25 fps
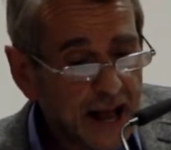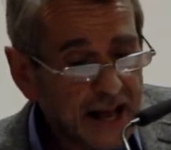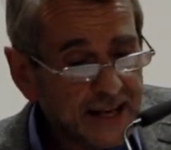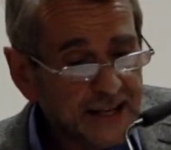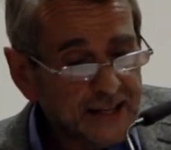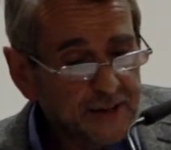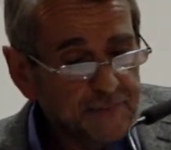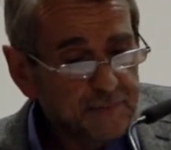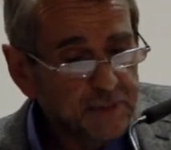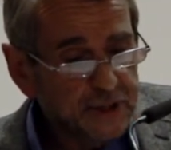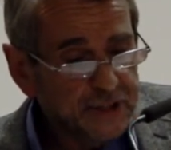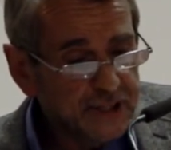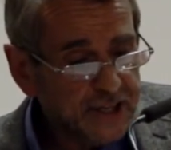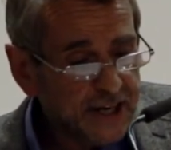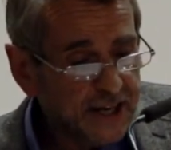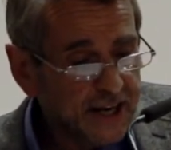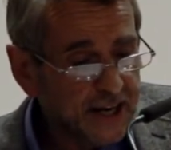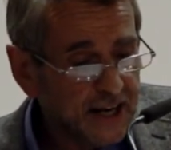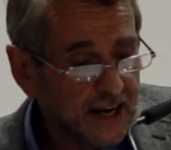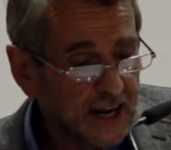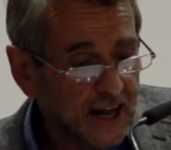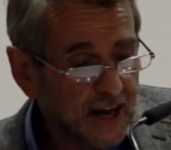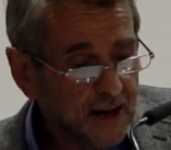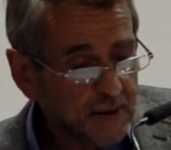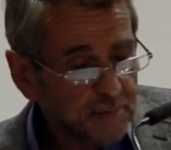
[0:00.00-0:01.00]
And in
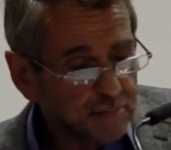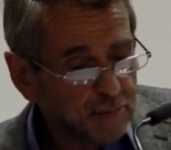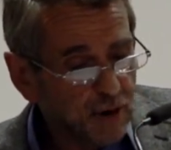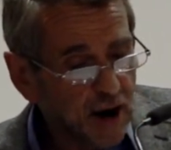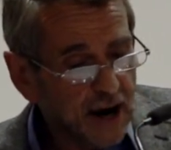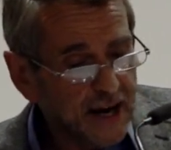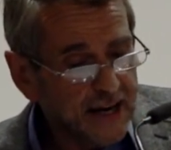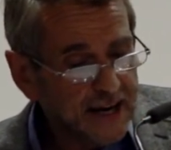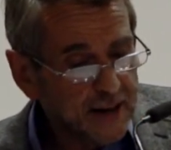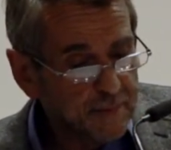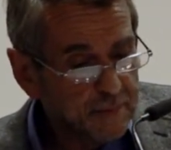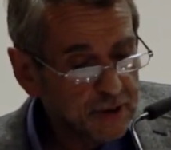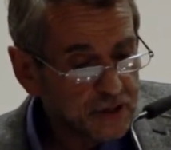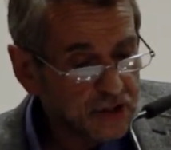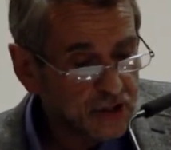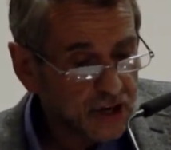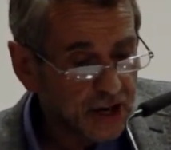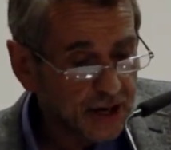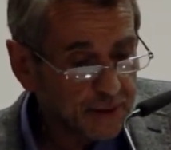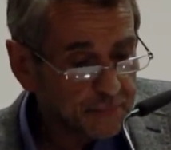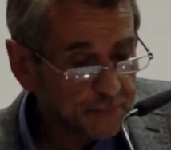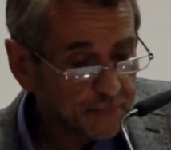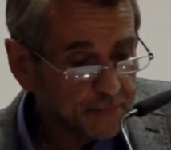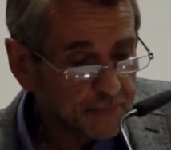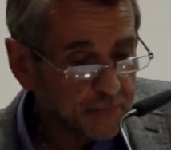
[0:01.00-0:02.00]
particular, brain
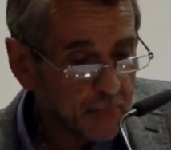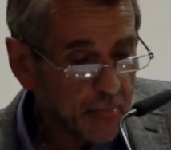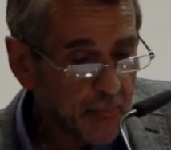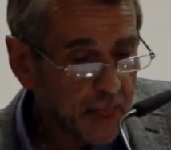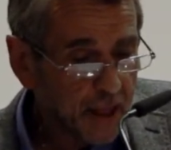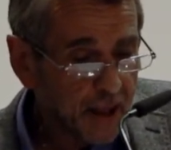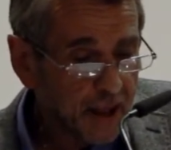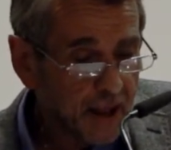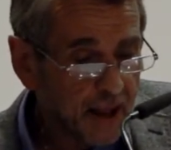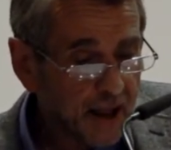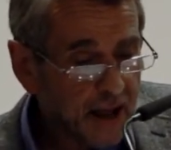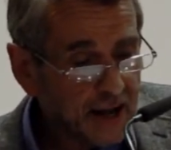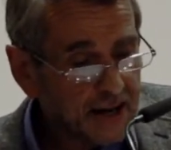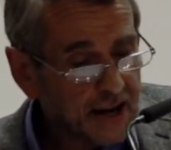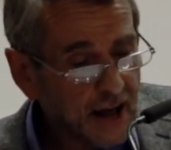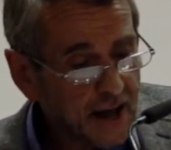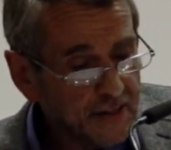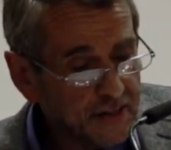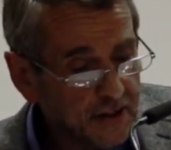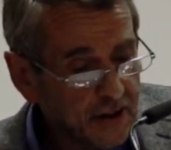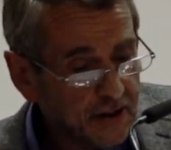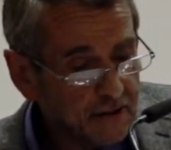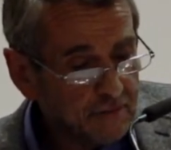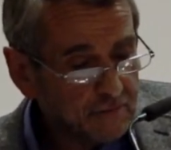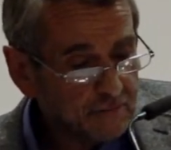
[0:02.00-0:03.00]
imaging and
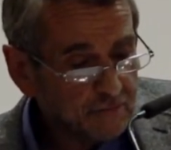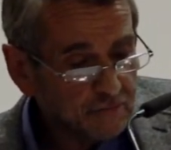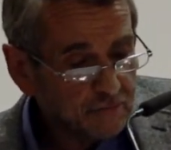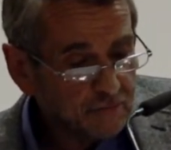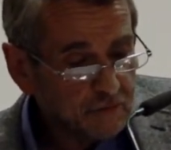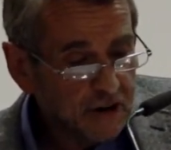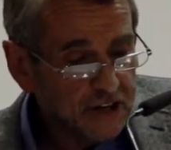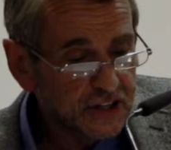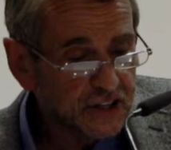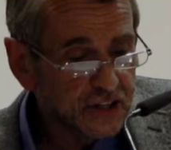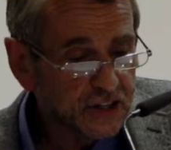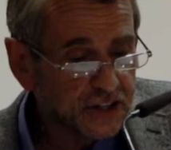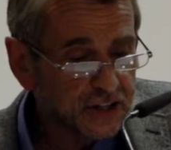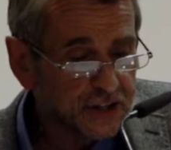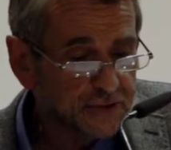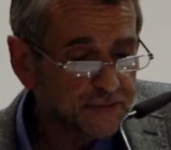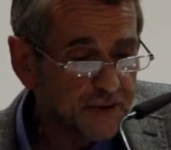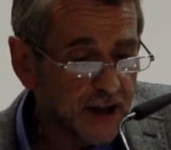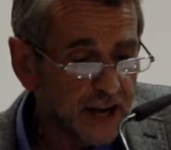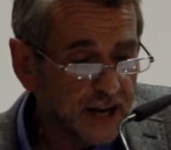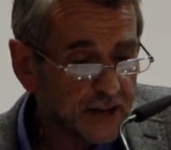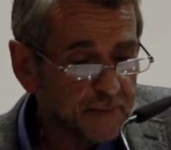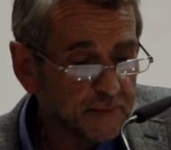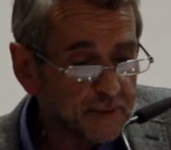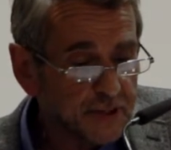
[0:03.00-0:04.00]
other recent
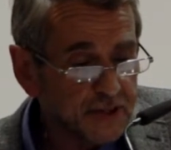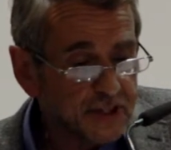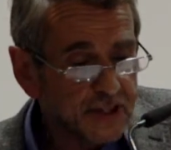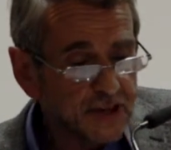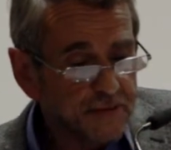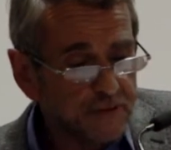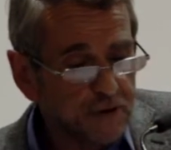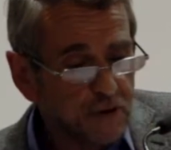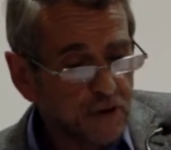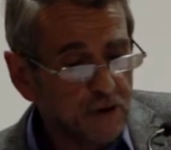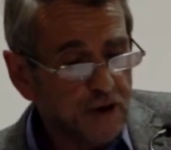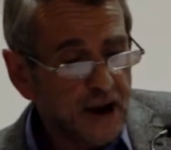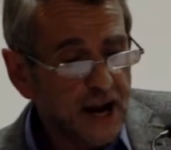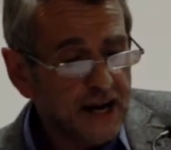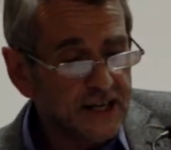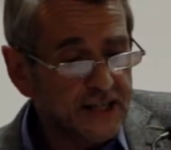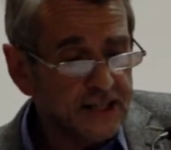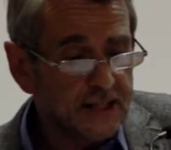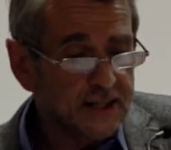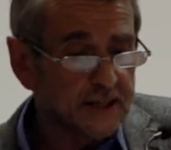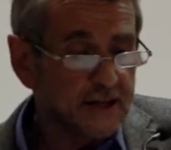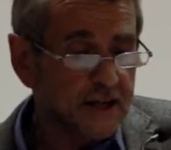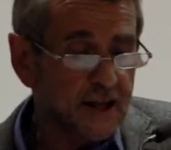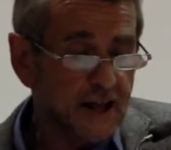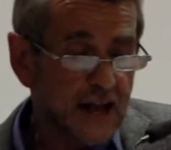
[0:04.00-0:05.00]
developments have
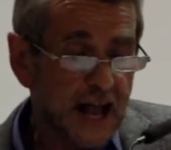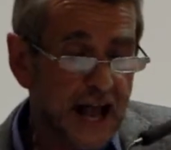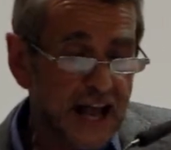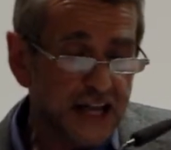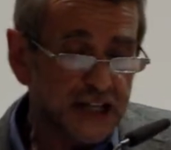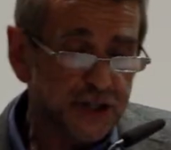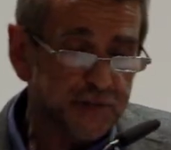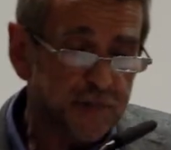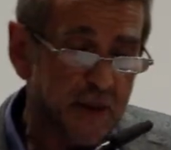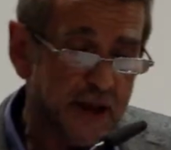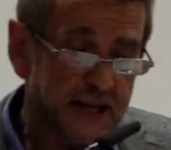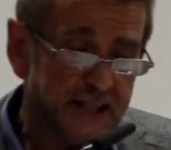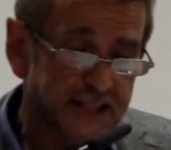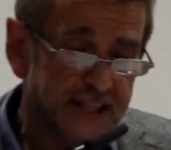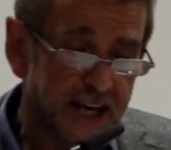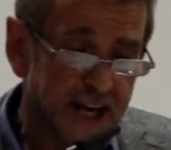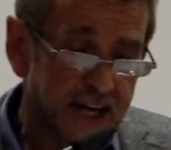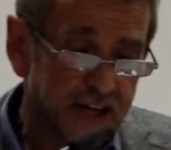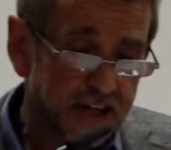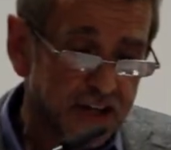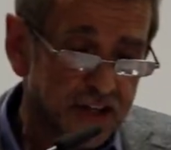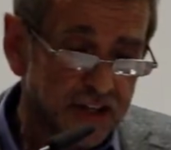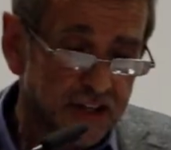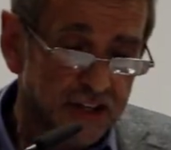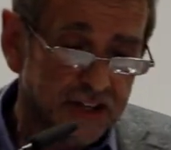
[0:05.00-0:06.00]
created
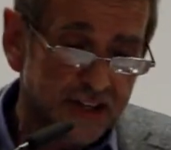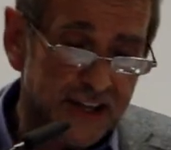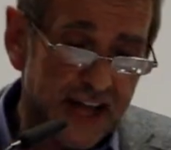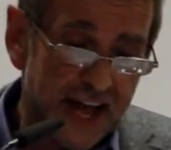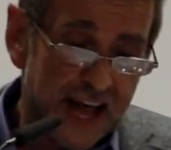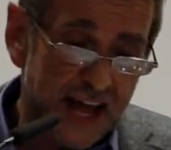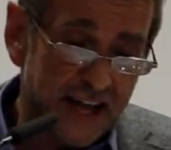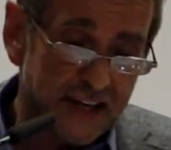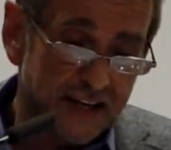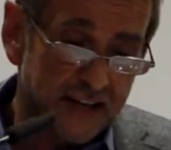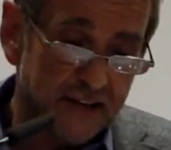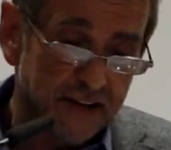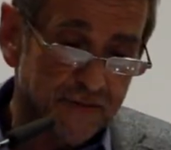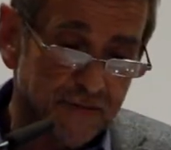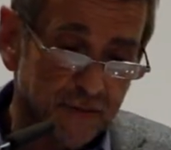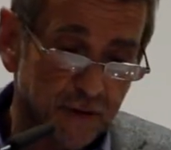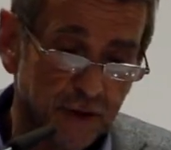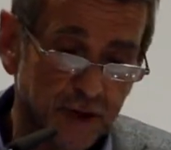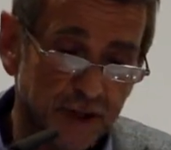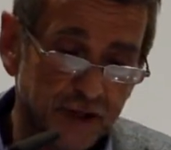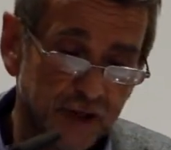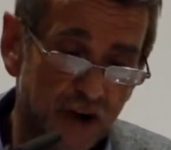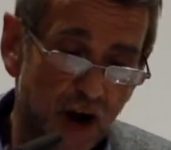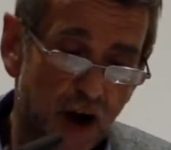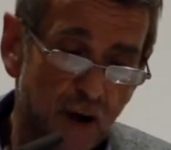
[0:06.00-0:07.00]
expectations that,
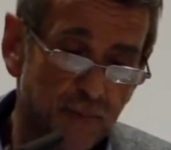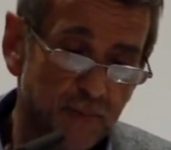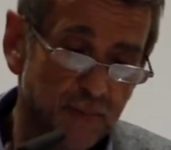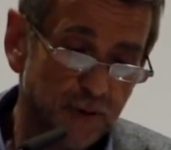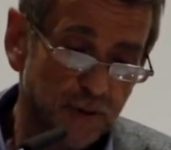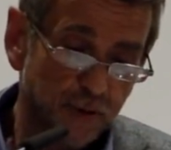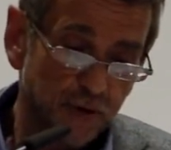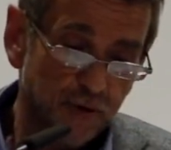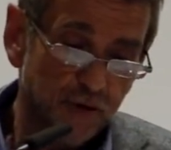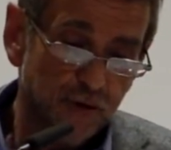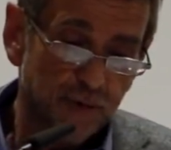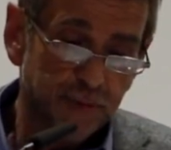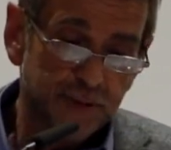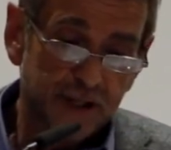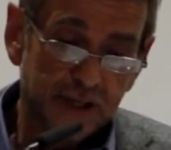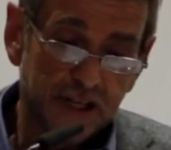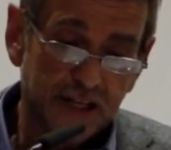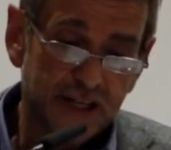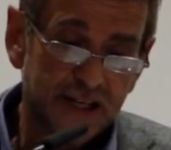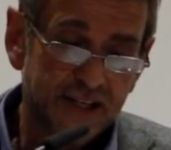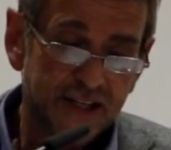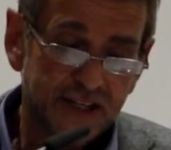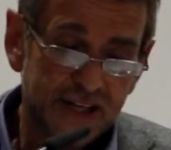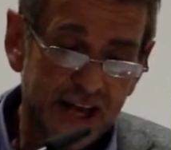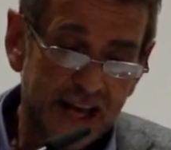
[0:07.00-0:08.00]
for example,
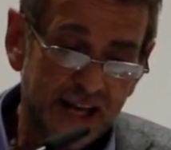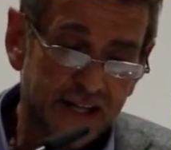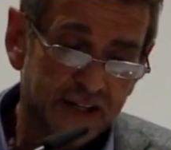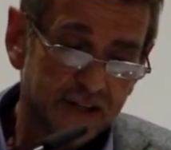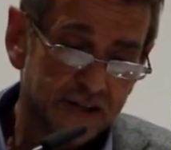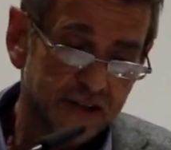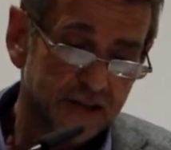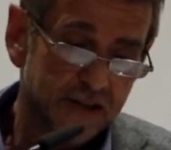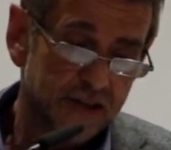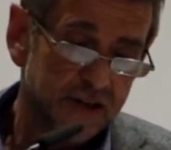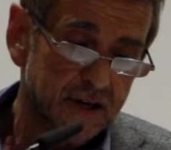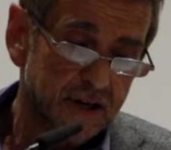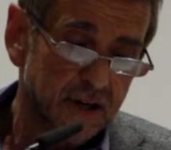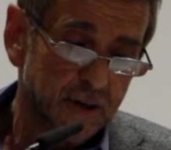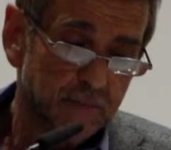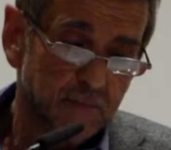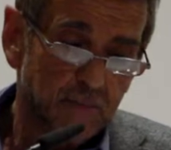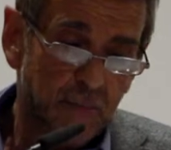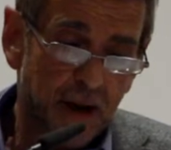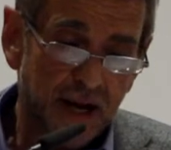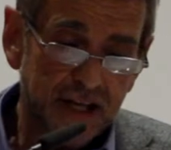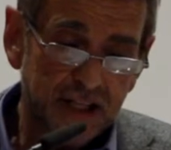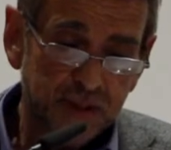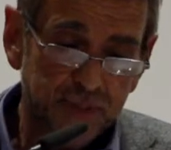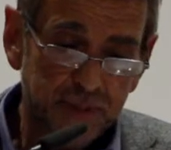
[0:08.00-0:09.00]
criminal intent
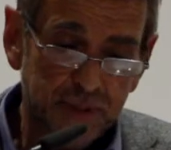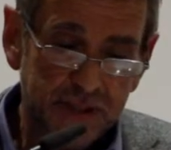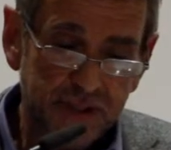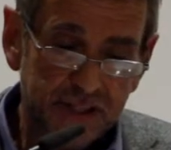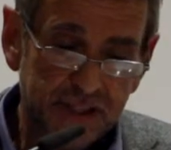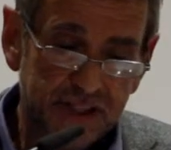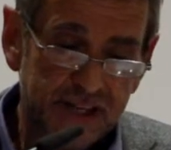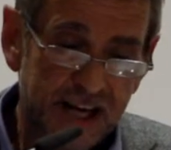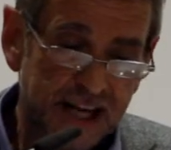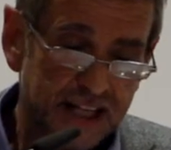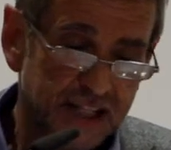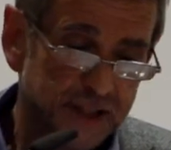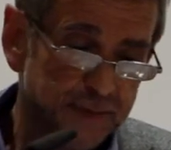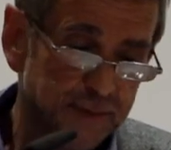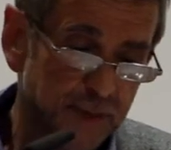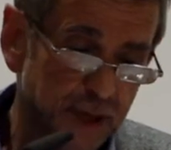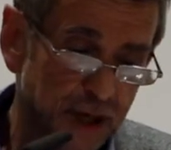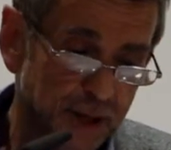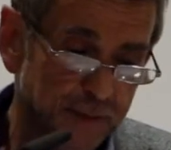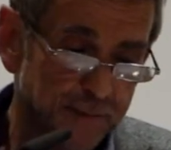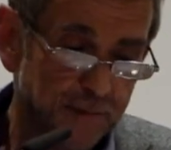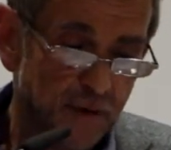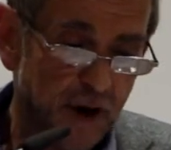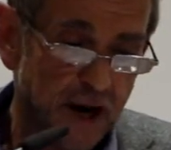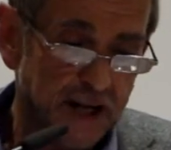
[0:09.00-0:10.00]
might be
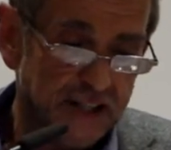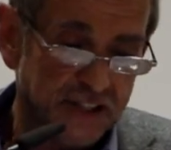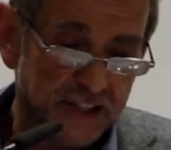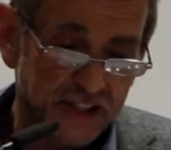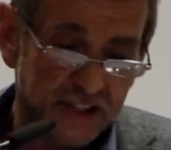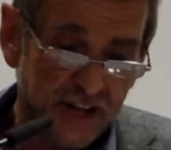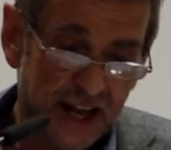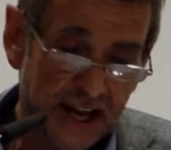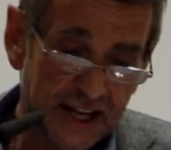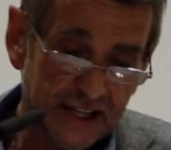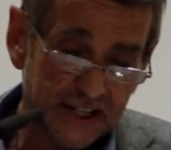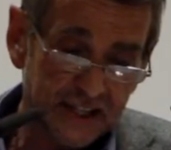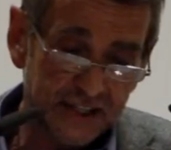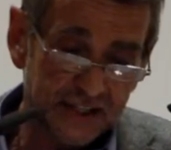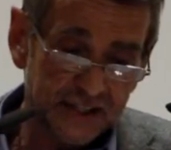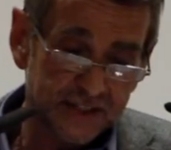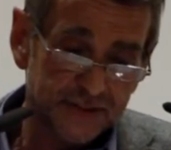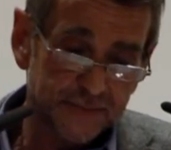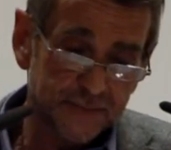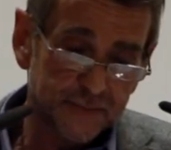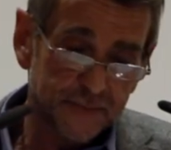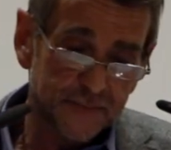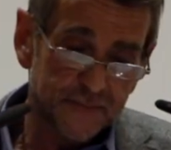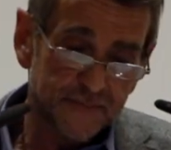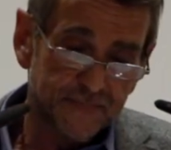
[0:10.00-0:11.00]
detectable in brain
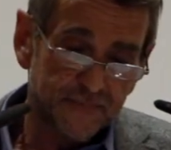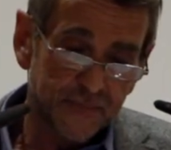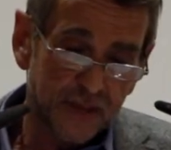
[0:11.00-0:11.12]
states.